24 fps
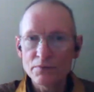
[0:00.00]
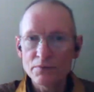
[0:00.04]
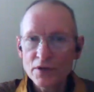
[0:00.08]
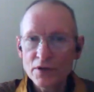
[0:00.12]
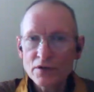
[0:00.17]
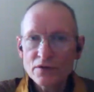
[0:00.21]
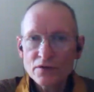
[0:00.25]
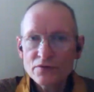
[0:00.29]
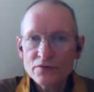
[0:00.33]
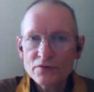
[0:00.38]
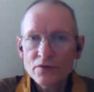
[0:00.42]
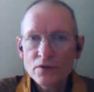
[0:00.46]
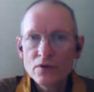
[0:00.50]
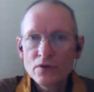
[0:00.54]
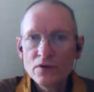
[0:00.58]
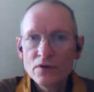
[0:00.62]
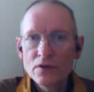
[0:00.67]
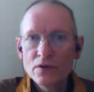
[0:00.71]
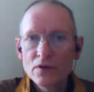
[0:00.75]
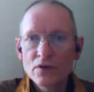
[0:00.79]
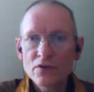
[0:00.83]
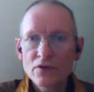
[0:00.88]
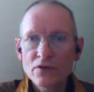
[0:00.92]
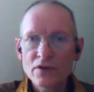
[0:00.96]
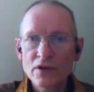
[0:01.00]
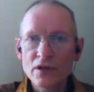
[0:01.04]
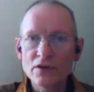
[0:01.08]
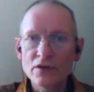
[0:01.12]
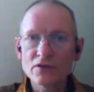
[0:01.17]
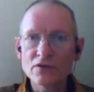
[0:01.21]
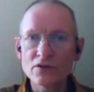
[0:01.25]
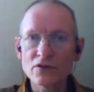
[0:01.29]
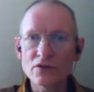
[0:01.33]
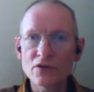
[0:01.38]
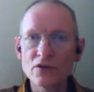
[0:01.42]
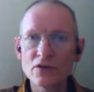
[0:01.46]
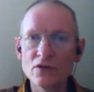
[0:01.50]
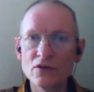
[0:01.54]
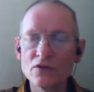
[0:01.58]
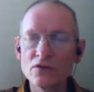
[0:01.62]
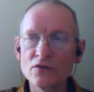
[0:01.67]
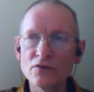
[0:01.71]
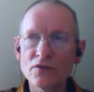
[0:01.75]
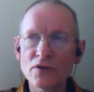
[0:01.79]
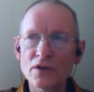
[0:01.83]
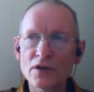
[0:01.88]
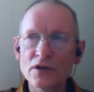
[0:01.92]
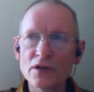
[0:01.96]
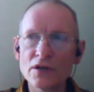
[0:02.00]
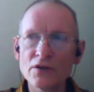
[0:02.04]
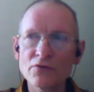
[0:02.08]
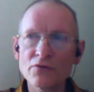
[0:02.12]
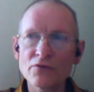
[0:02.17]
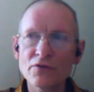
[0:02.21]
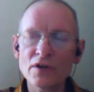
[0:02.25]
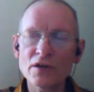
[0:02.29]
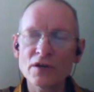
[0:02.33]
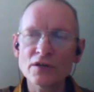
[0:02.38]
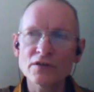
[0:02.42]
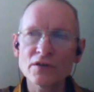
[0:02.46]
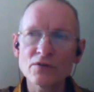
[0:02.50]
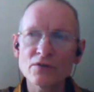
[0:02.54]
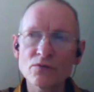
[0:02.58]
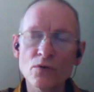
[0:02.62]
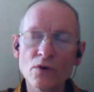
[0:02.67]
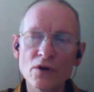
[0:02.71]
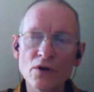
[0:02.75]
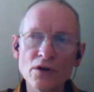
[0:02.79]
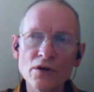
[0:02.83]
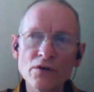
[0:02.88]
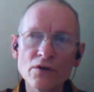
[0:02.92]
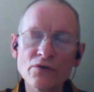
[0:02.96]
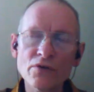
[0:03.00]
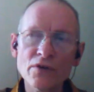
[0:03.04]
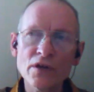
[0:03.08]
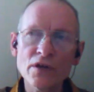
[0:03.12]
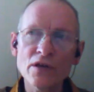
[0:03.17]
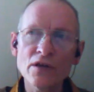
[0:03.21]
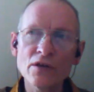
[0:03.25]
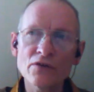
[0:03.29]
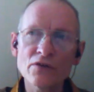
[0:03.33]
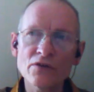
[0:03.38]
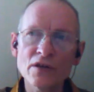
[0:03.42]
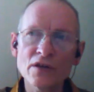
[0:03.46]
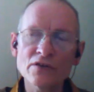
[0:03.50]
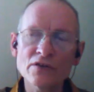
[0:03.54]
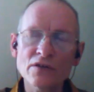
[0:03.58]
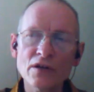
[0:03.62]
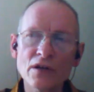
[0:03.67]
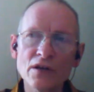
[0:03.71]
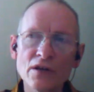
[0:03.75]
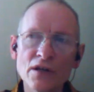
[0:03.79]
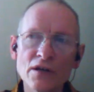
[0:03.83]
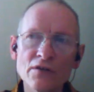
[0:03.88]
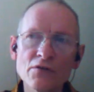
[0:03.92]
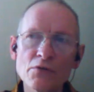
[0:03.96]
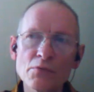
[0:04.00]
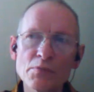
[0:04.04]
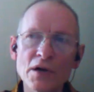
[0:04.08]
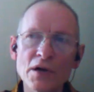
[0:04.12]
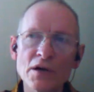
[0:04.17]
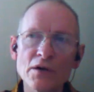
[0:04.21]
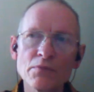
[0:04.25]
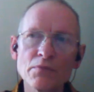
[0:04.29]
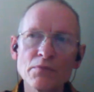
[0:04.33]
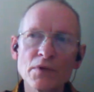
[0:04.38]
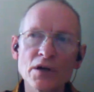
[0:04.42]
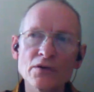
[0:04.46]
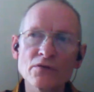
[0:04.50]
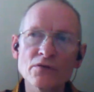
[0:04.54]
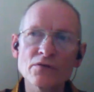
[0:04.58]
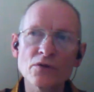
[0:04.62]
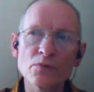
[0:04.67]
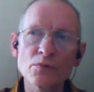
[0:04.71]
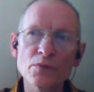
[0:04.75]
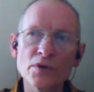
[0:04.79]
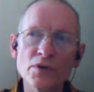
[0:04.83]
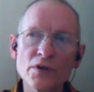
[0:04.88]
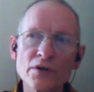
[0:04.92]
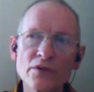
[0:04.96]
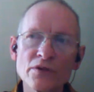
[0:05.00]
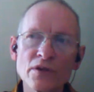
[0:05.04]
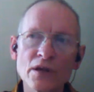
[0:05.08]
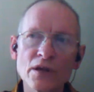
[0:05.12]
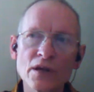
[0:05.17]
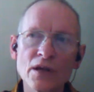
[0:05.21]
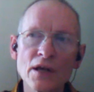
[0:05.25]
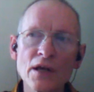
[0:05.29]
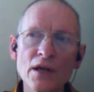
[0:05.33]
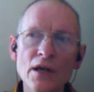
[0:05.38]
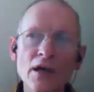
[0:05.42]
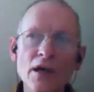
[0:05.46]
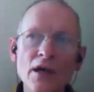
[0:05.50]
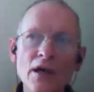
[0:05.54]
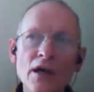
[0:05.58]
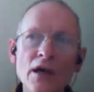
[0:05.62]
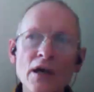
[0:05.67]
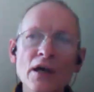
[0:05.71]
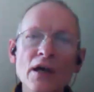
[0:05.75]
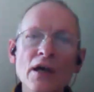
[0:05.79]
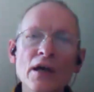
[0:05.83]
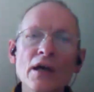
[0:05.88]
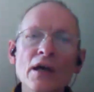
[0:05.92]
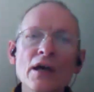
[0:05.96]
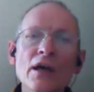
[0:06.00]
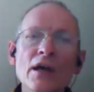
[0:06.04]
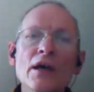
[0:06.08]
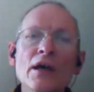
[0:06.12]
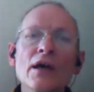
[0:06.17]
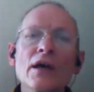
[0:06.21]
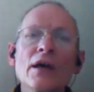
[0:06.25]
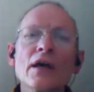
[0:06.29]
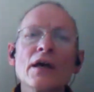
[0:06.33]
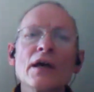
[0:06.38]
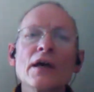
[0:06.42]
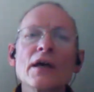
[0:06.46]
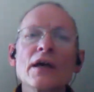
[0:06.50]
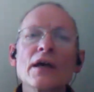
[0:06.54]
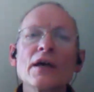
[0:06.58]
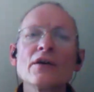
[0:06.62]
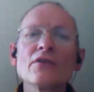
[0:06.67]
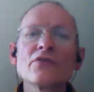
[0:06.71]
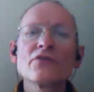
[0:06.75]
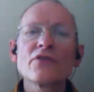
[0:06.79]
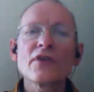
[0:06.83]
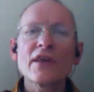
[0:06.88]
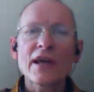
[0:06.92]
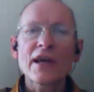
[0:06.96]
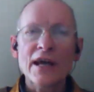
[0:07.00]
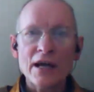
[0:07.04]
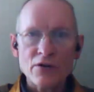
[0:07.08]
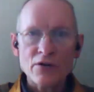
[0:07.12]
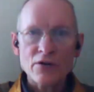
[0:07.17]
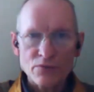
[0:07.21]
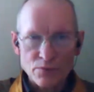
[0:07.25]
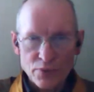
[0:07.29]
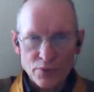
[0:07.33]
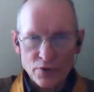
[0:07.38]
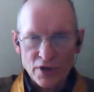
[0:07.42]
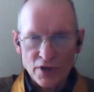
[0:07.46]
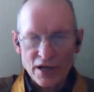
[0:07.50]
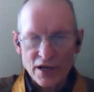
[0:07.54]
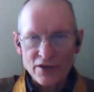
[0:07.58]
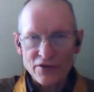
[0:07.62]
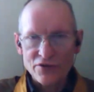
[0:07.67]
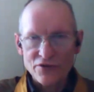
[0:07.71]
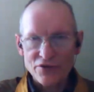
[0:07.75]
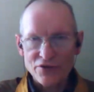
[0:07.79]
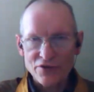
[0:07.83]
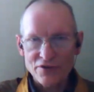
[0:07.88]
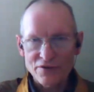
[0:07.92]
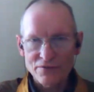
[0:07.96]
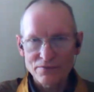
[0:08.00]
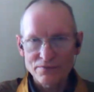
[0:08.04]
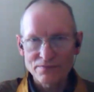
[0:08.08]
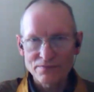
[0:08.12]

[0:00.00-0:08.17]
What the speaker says: beautiful thing to do, very effective. One of the things I love about mindful breathing is the out-breath.